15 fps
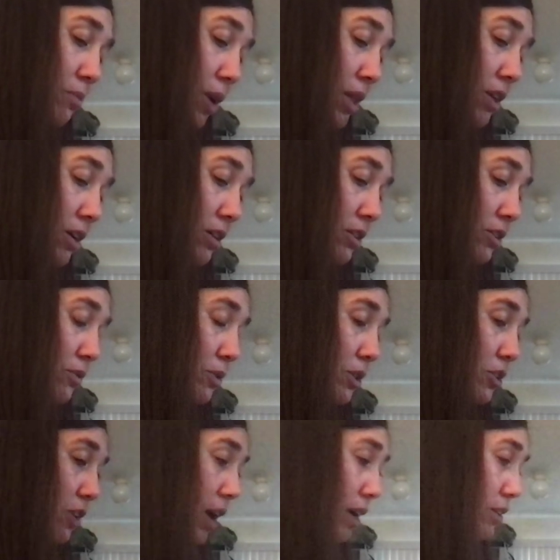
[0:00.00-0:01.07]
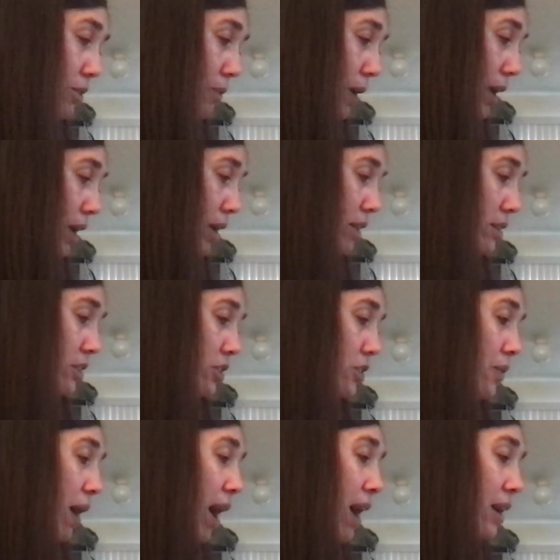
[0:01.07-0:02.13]
brothers were dragged away
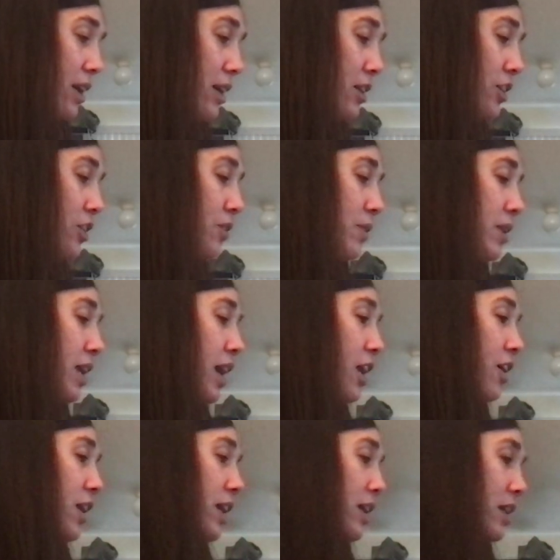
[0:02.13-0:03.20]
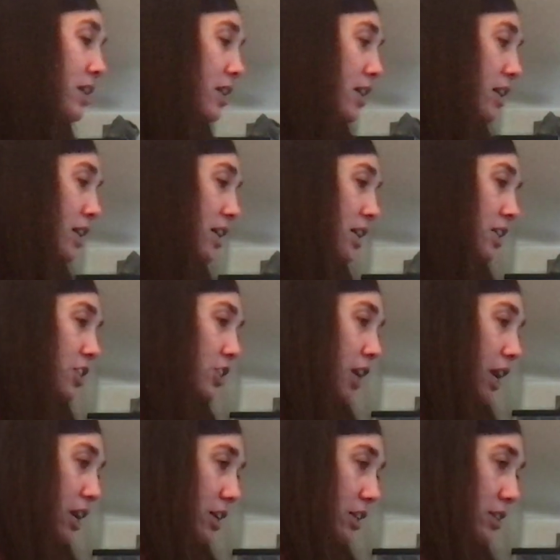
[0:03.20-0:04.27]
to hack and hew and carry.
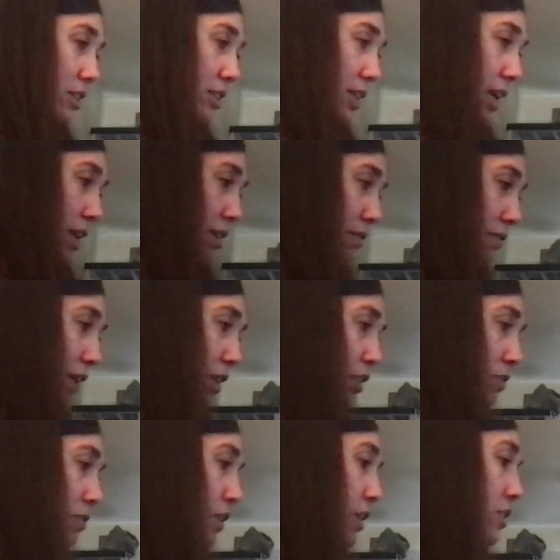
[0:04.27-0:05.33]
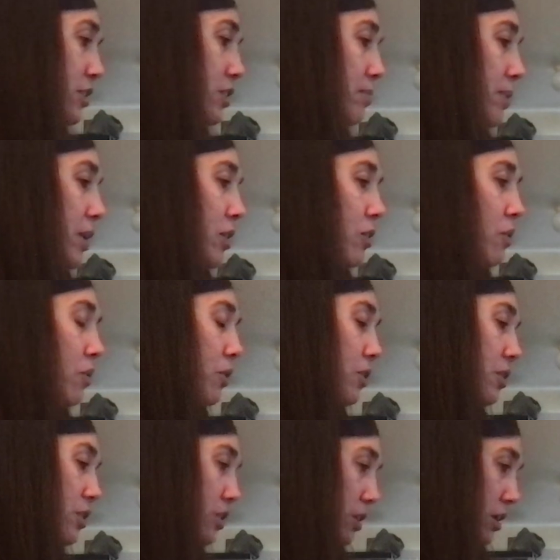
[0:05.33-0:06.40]
Chairs and a fender first, Peter
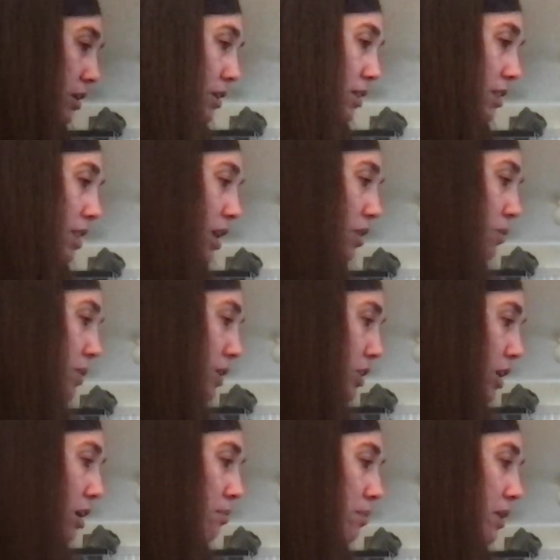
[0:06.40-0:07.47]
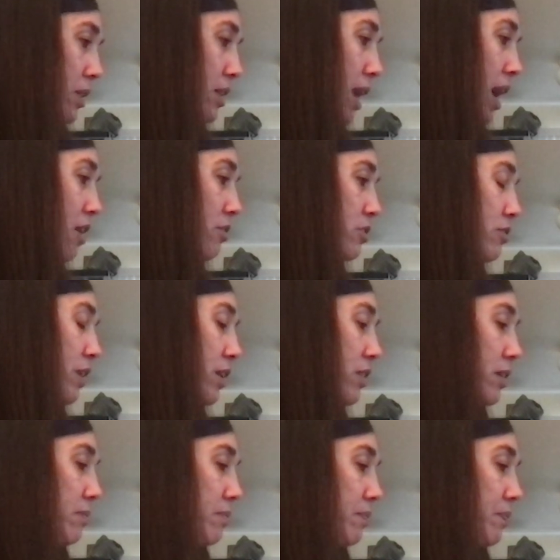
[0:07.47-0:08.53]
ordered. Then we shall build the house round
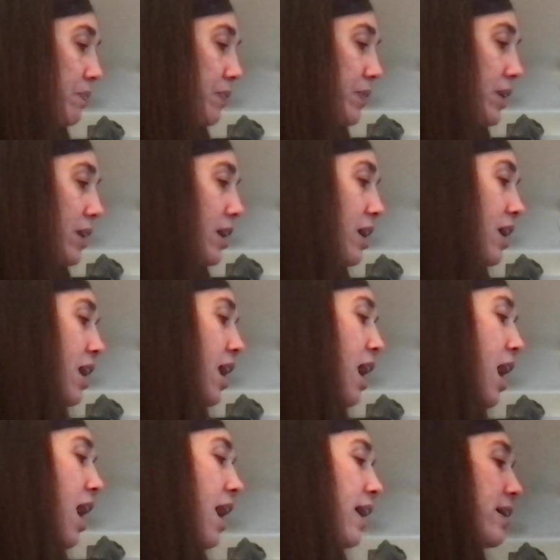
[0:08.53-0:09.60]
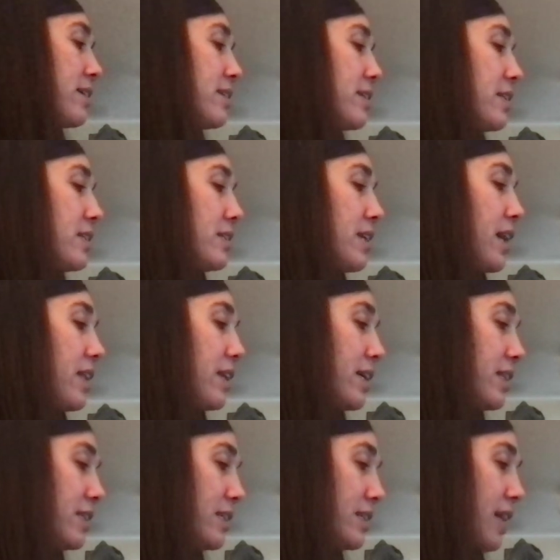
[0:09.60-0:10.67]
them. I said Slightly,
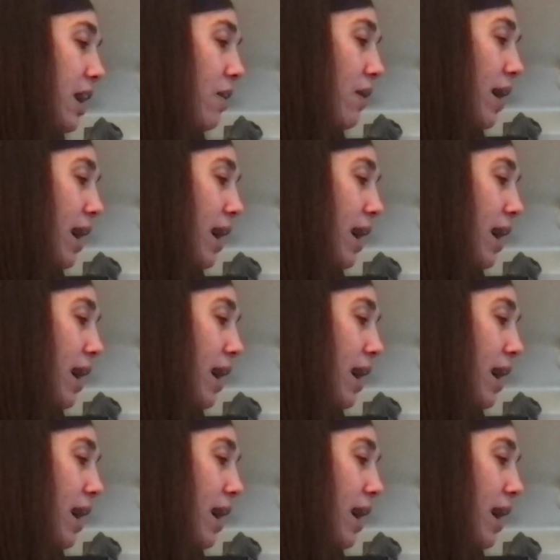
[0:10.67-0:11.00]
this is how a